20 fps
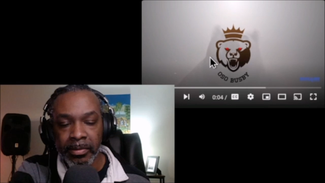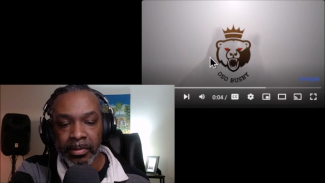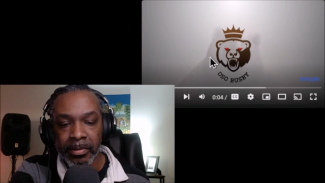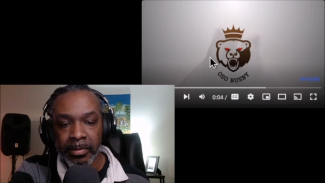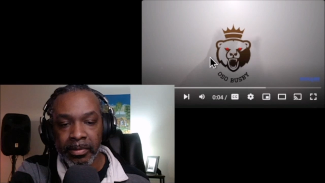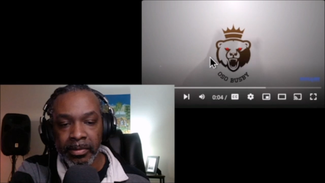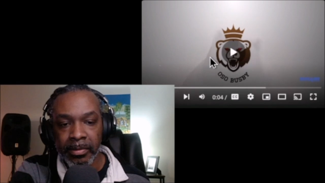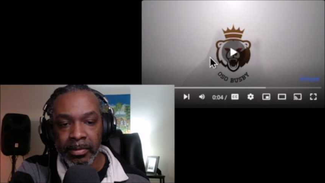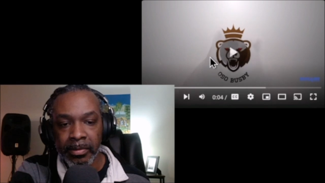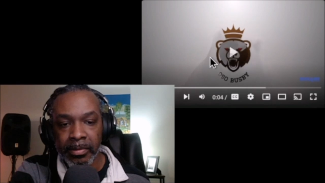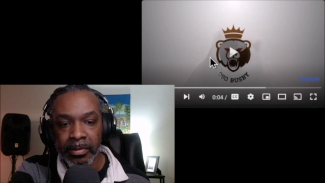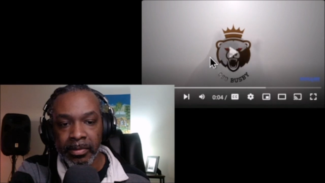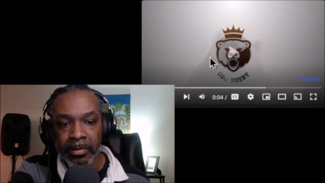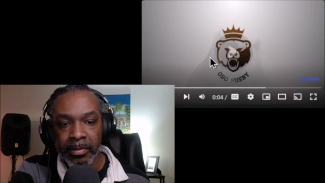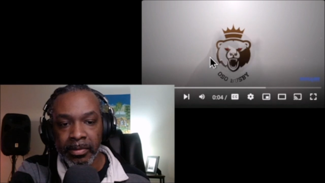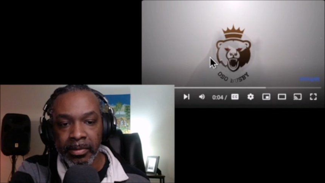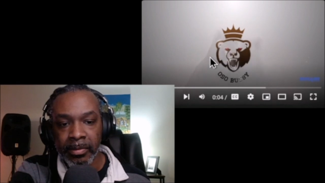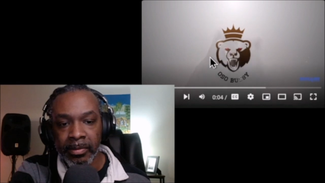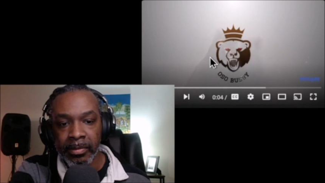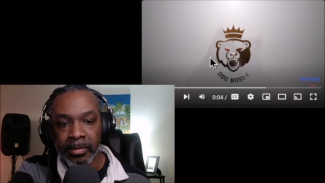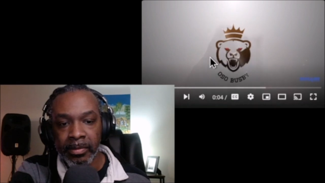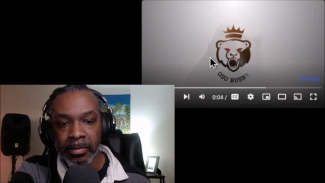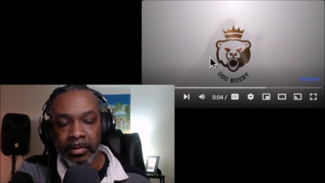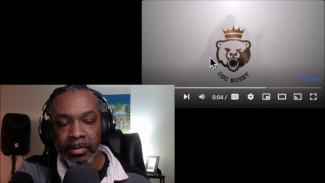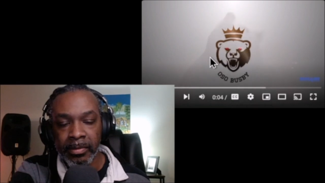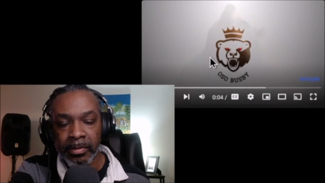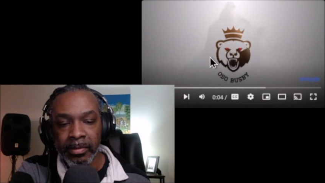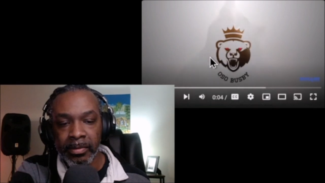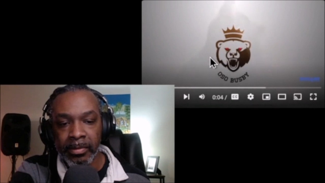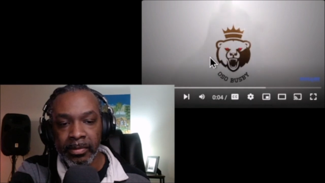
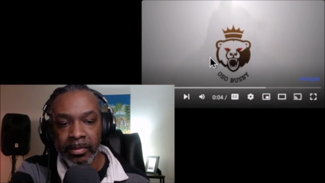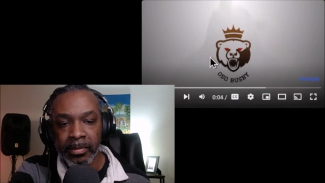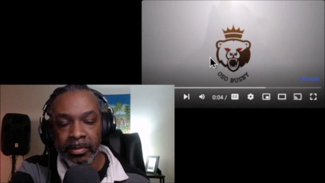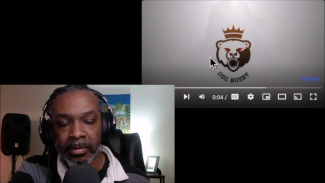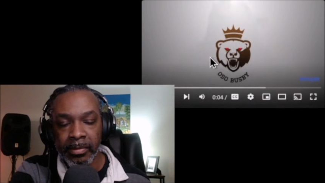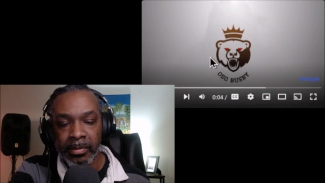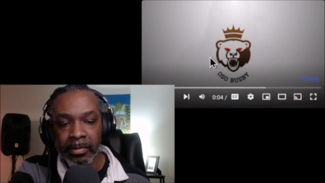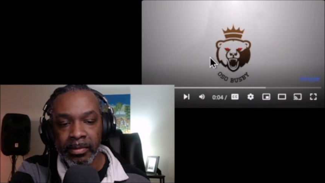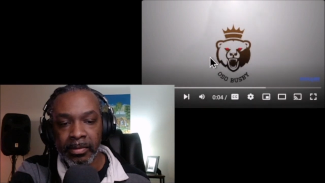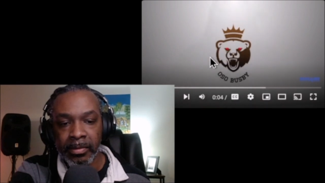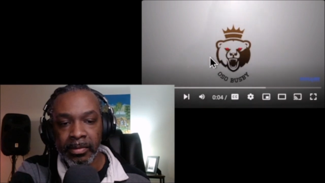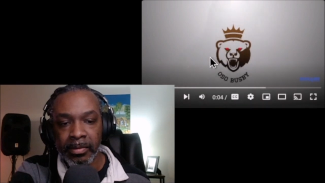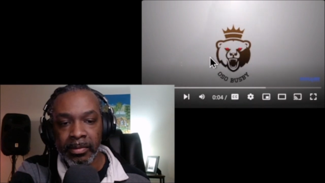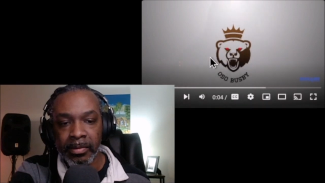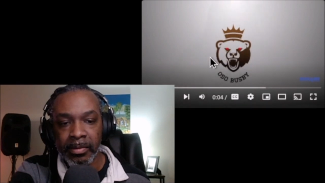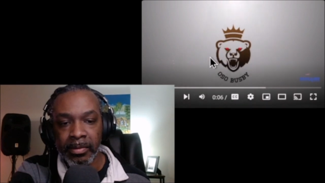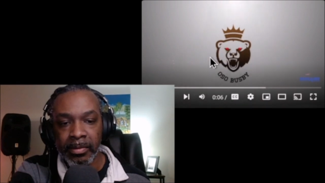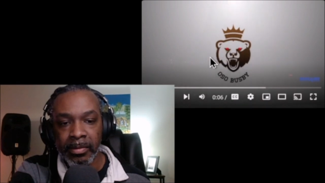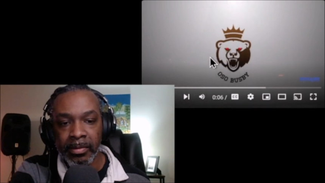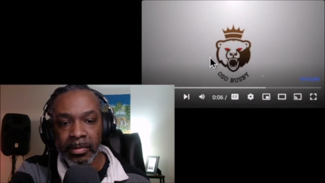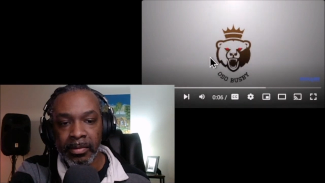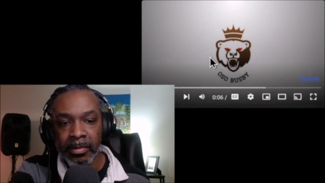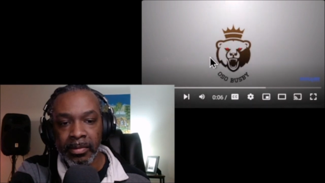No one is speaking in this clip.